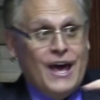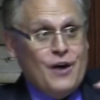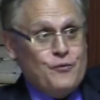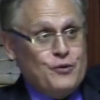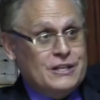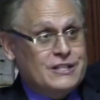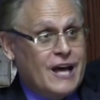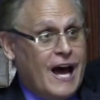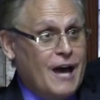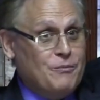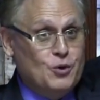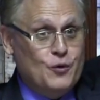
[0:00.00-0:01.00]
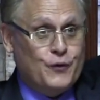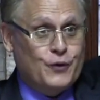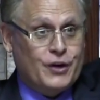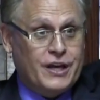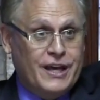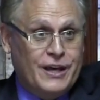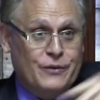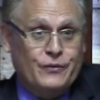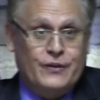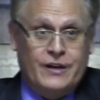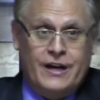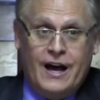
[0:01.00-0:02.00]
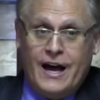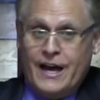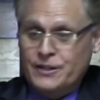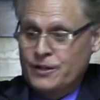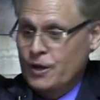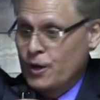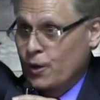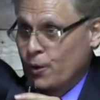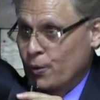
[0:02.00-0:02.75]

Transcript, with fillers: Every time you forgive, God.